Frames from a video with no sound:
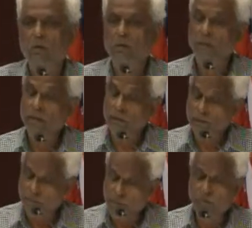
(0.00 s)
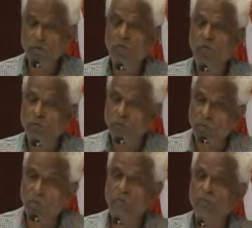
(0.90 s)
The people
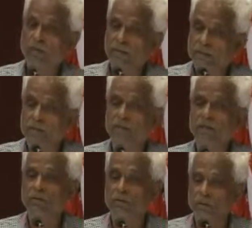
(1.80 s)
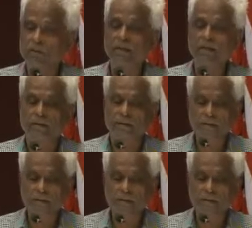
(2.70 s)
whose mother tongue not English,